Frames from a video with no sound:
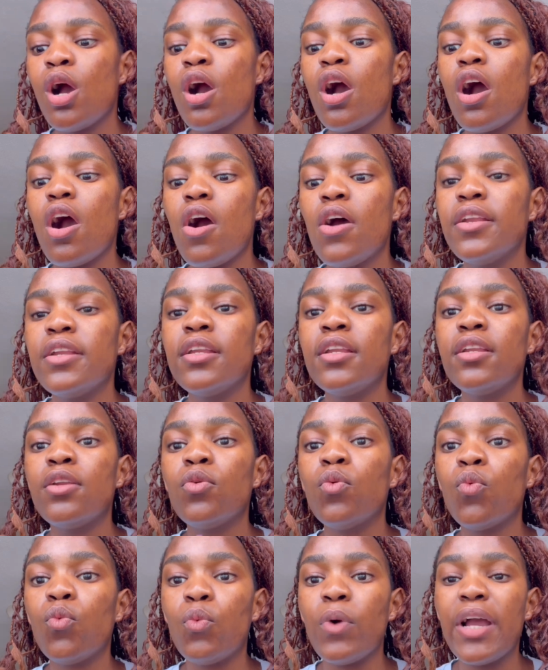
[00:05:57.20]
On
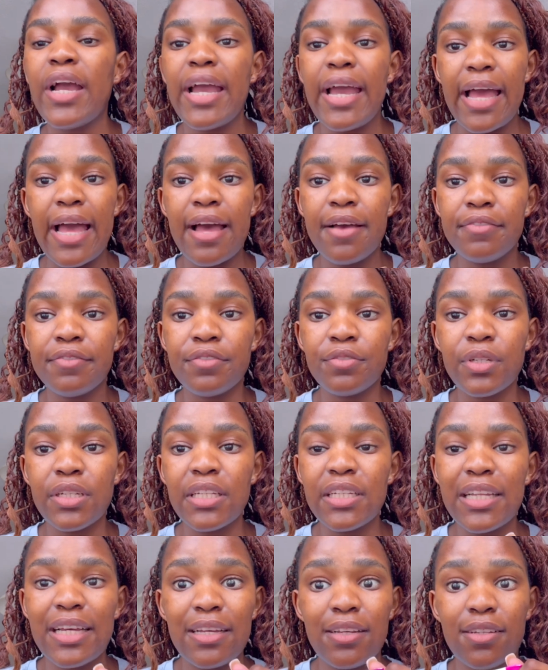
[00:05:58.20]
where I have really
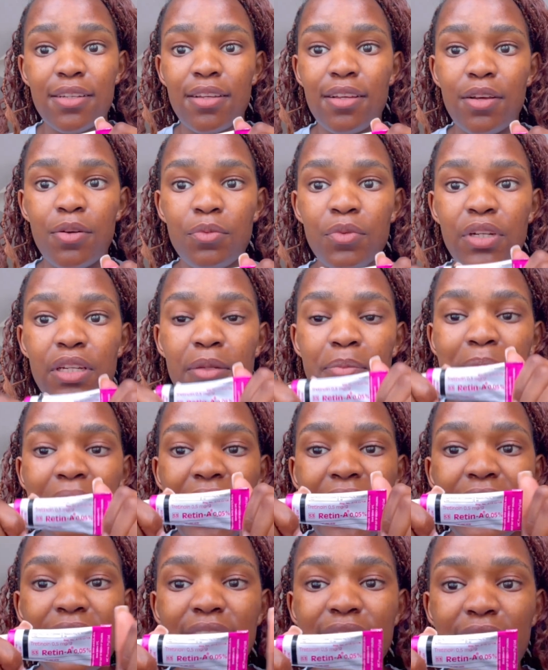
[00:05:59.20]
like a really
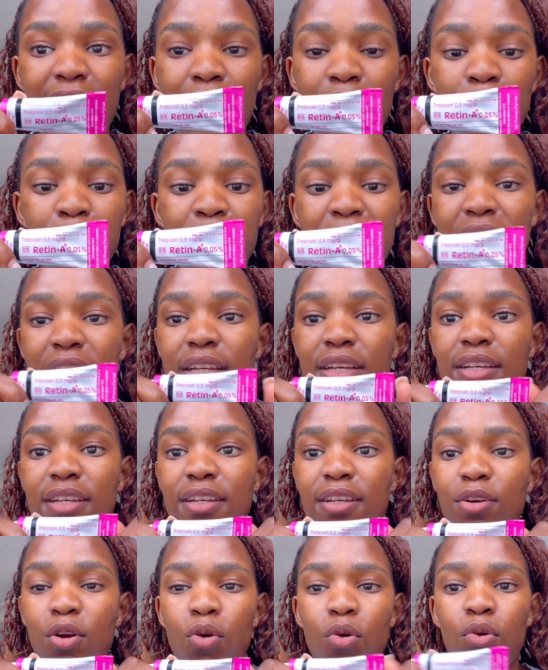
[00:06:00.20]
bad outbreak
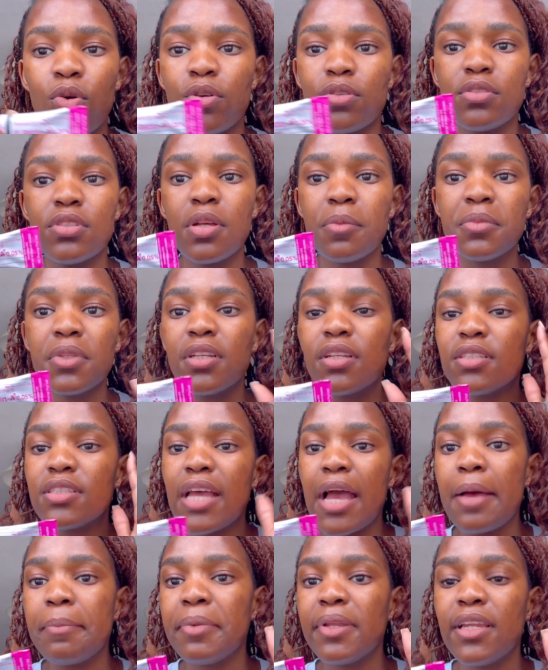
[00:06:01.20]
or something is
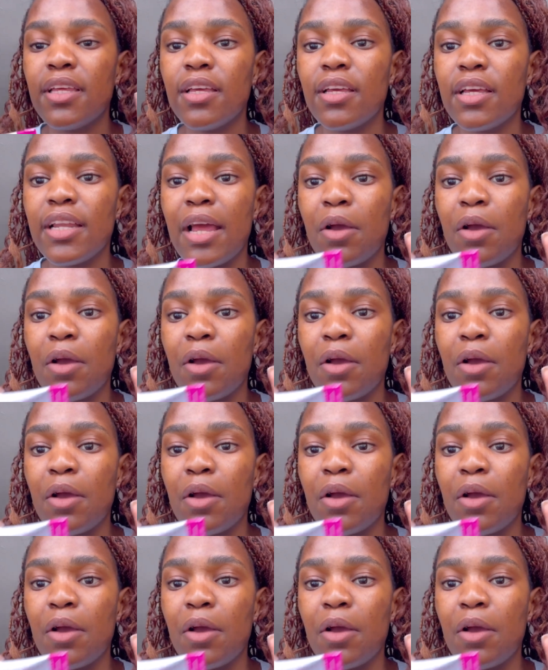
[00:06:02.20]
happening and I